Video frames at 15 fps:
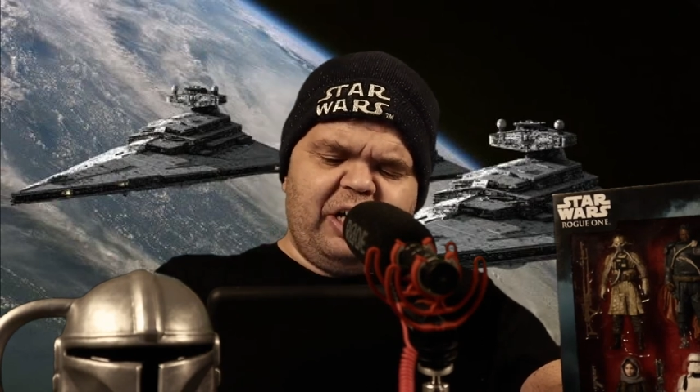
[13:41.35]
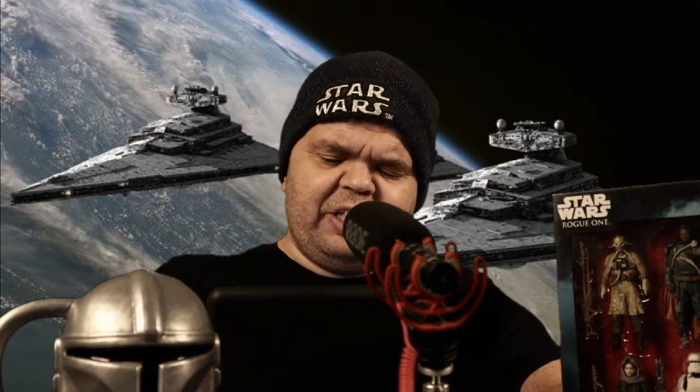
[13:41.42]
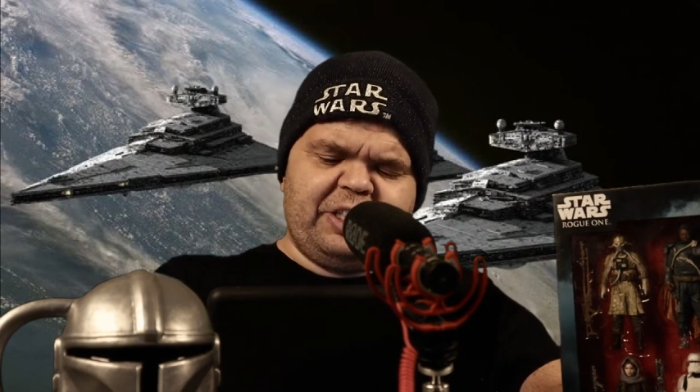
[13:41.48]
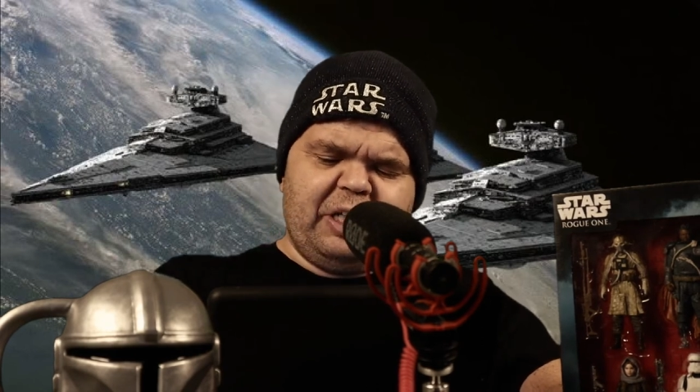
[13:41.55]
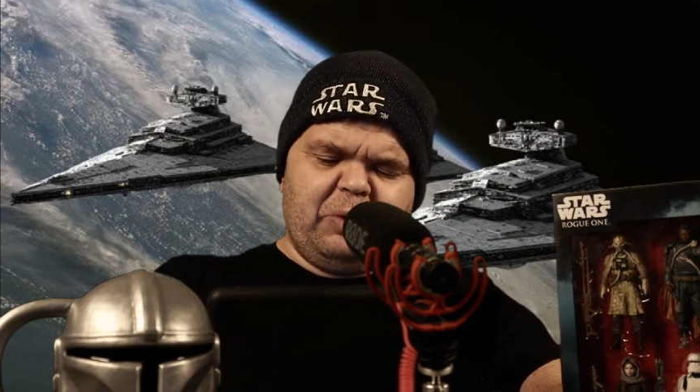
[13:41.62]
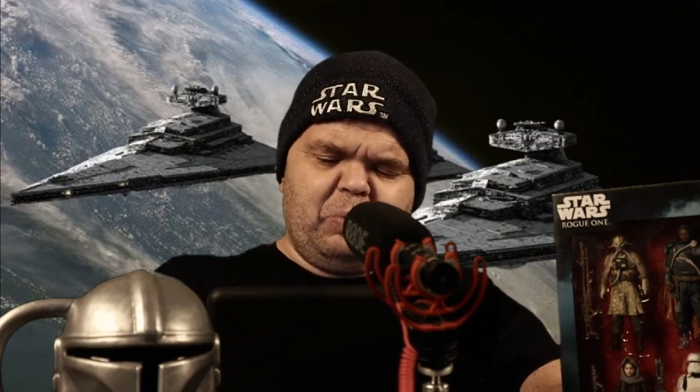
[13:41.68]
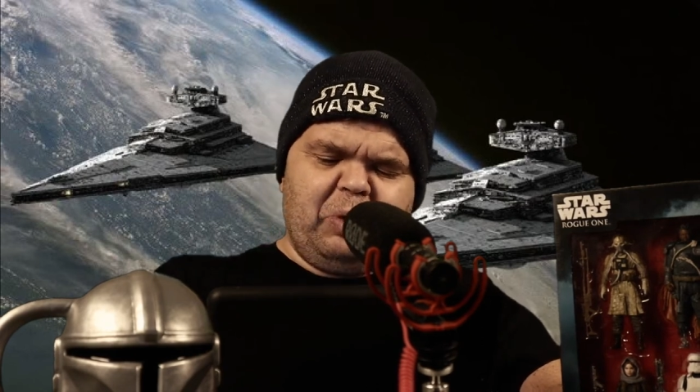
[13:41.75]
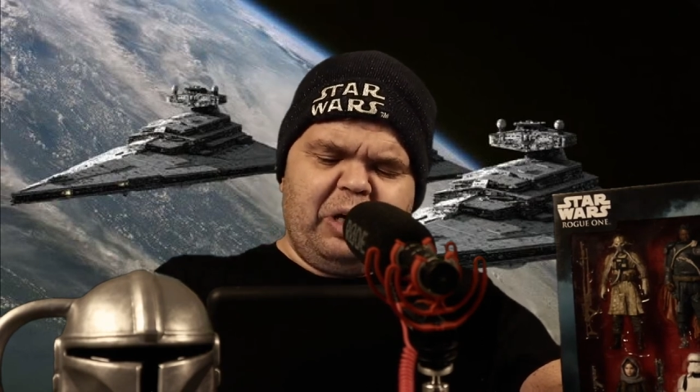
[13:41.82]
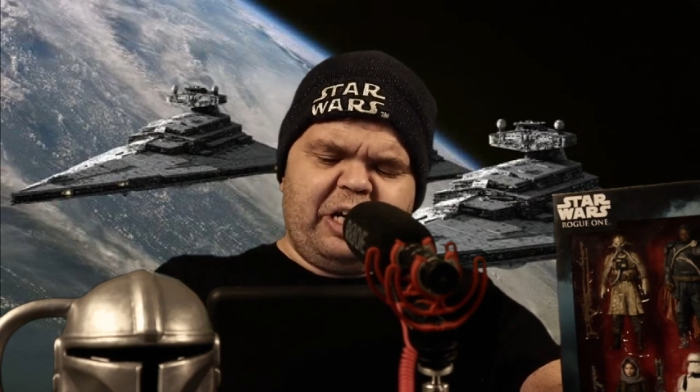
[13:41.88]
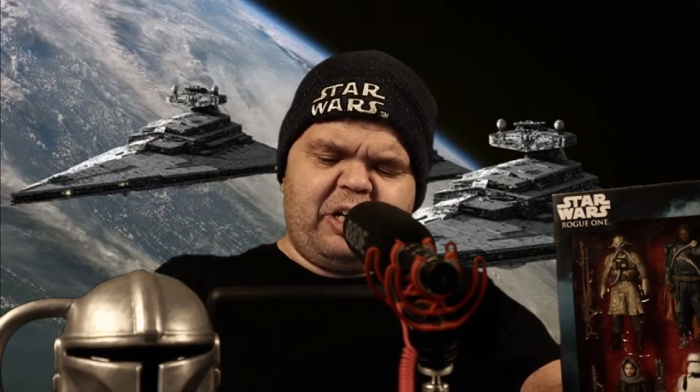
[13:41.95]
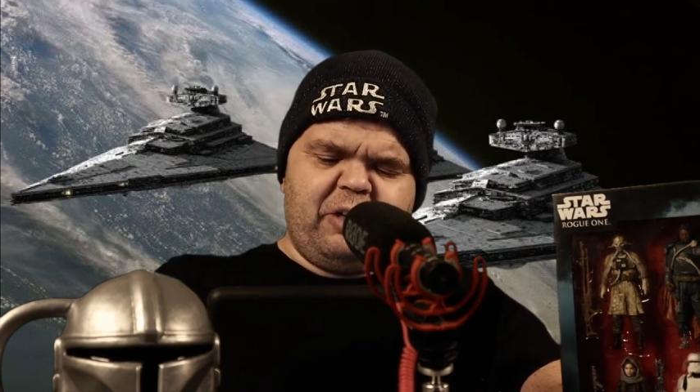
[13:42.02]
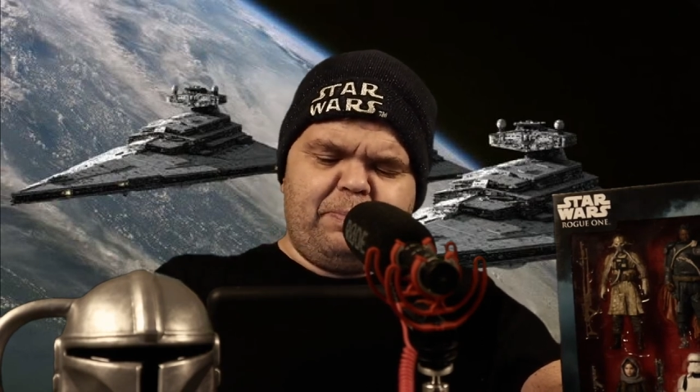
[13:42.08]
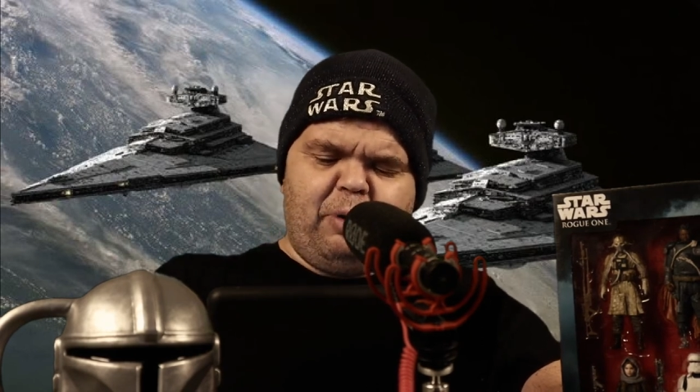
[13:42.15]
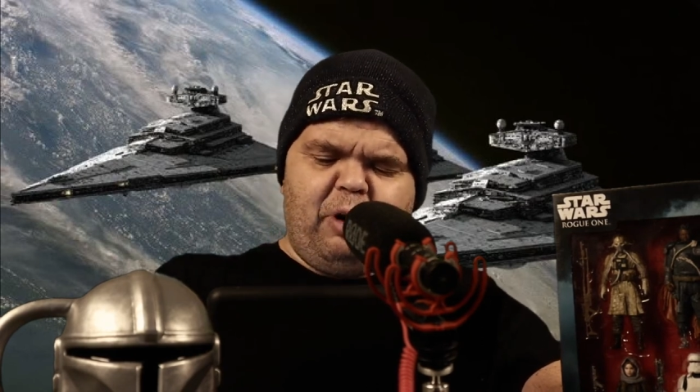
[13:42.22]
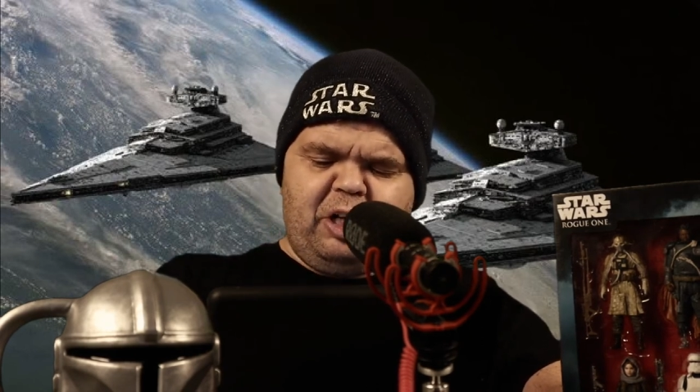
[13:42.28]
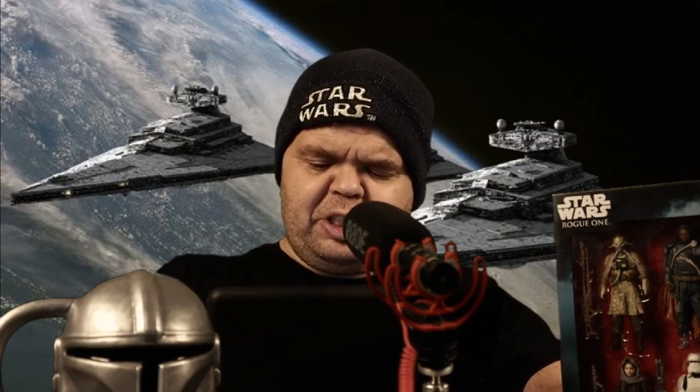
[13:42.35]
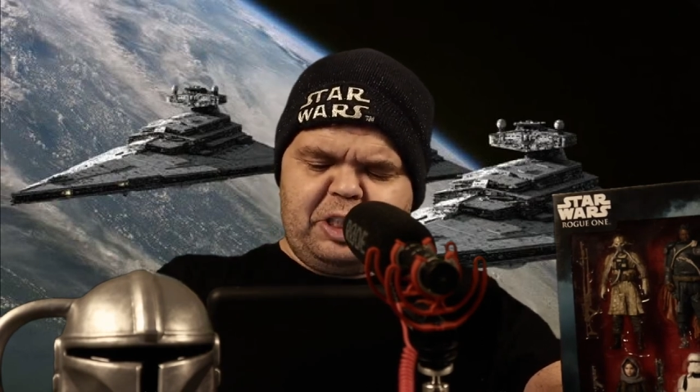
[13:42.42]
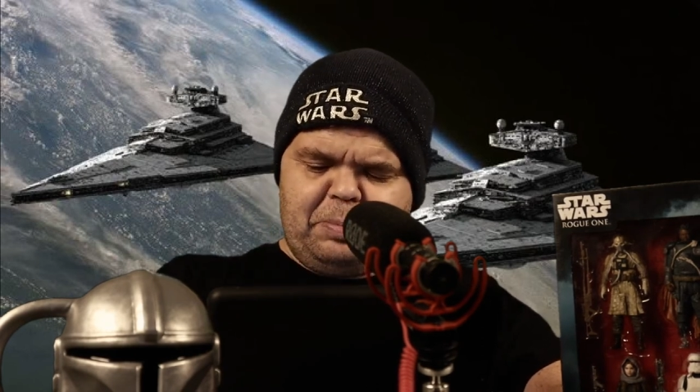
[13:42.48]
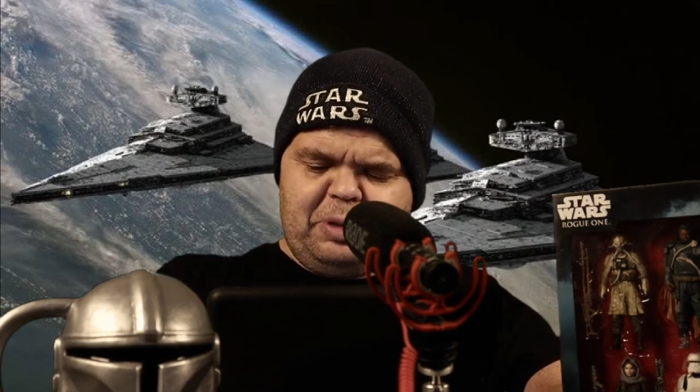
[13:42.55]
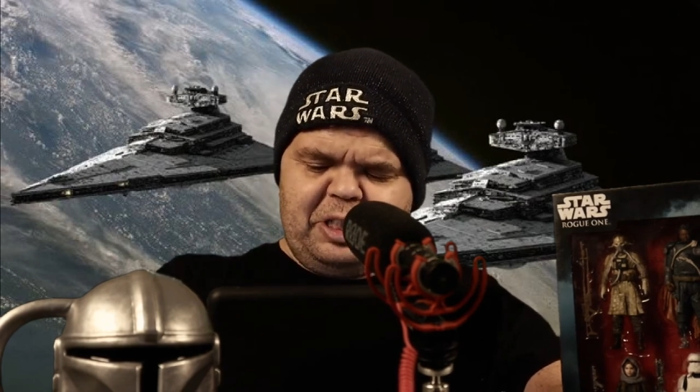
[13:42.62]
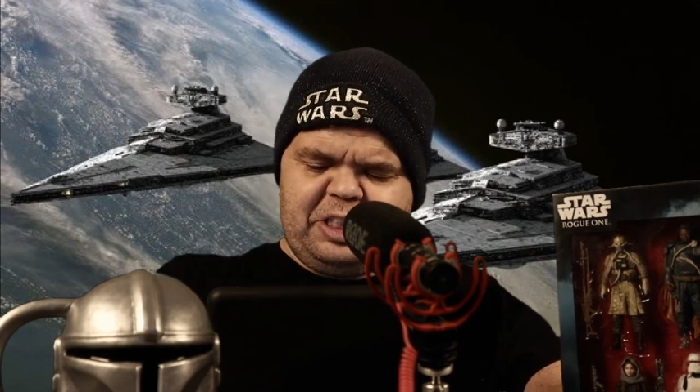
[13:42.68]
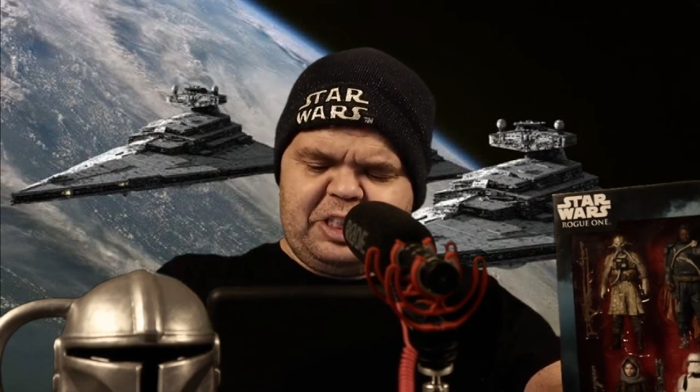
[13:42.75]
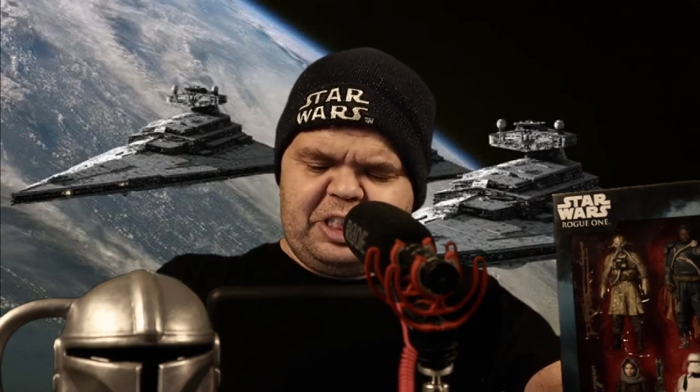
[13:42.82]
I said we could possibly